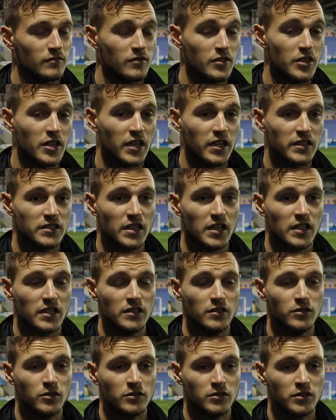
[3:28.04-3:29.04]
Yeah,
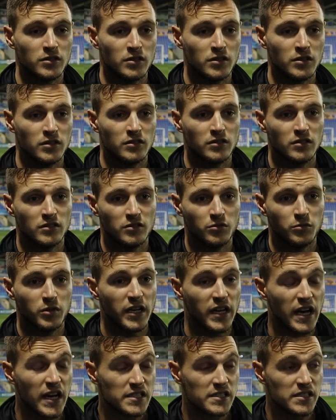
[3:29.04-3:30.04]
exactly. Look, the the, the
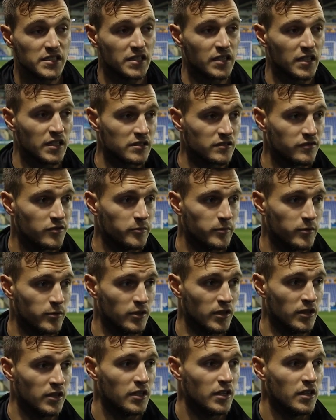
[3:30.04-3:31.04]
way I see it as a
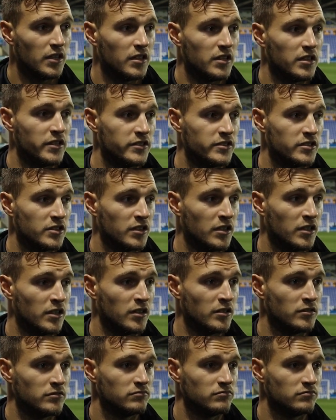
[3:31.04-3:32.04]
footballer is
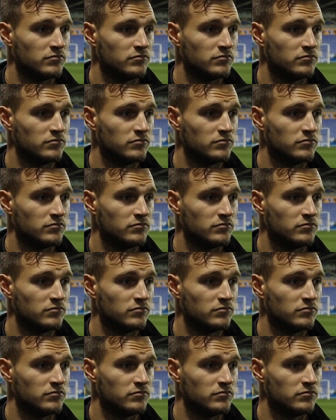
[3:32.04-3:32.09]
uh,